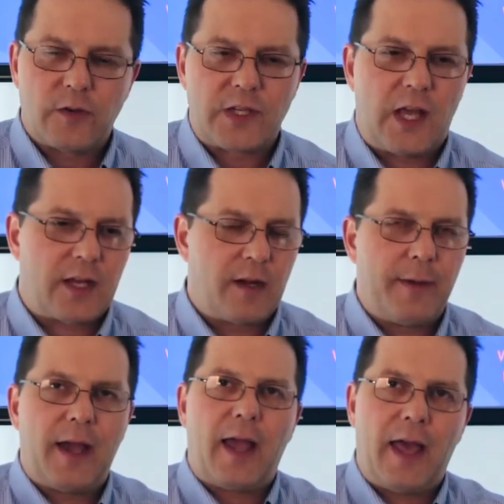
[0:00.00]
talking
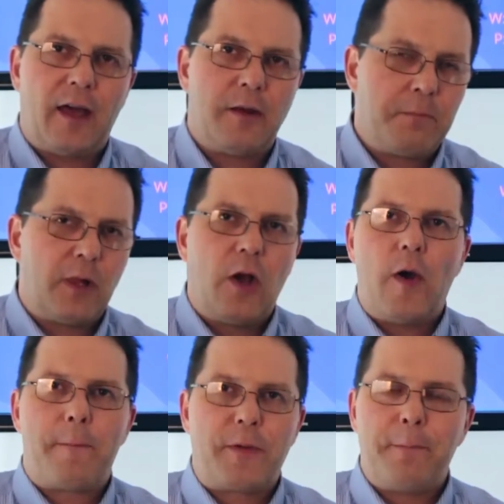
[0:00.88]
about how to
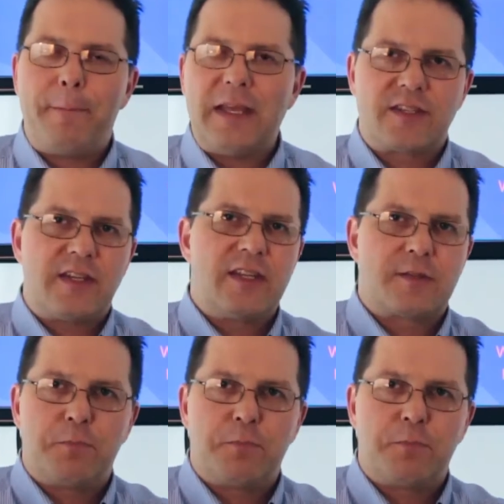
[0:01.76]
blow up your business,